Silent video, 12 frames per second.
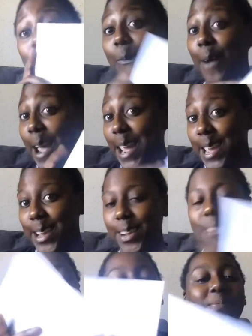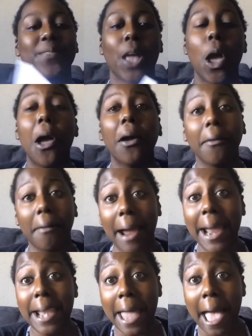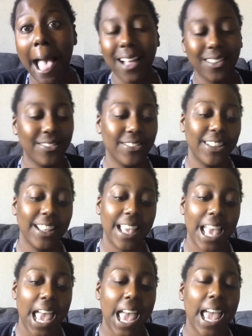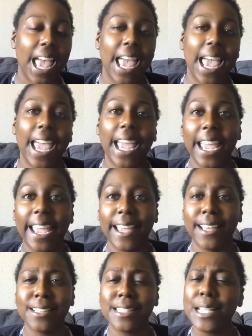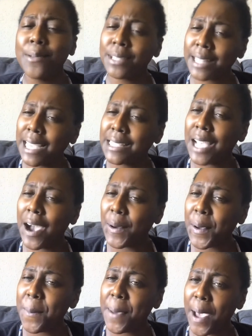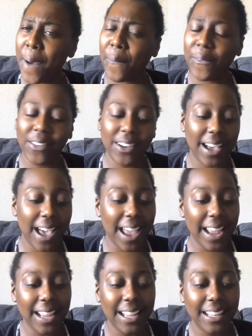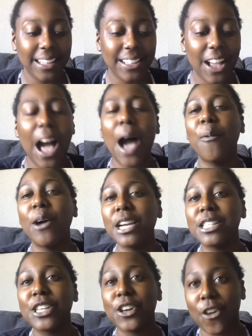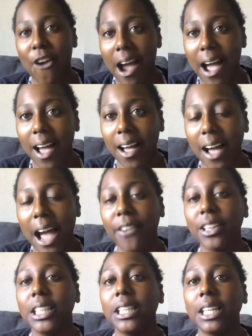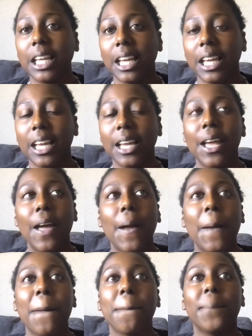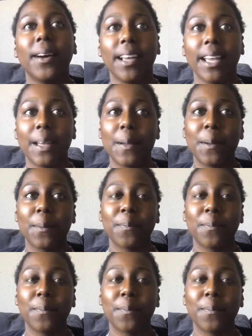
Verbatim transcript: right here right now and see what they talking about, okay? Y'all, I wanted to cry. I really did. But